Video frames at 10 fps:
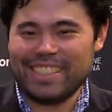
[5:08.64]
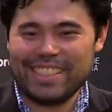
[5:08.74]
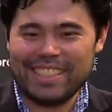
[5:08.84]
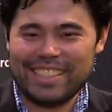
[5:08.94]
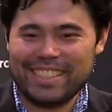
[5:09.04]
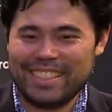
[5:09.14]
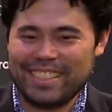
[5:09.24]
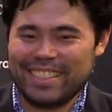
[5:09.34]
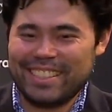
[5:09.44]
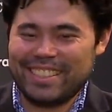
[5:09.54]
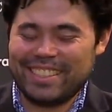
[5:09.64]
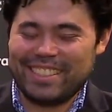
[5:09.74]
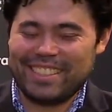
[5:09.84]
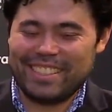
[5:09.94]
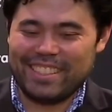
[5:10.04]

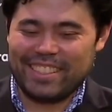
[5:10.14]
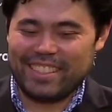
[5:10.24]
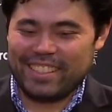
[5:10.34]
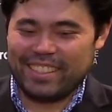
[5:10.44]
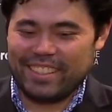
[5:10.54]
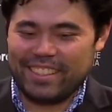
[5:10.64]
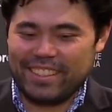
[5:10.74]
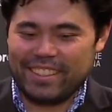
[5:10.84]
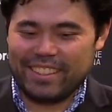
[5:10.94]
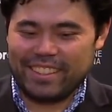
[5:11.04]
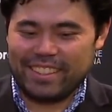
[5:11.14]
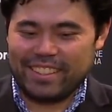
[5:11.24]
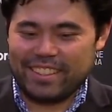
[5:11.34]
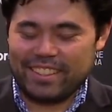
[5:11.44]
[no speech]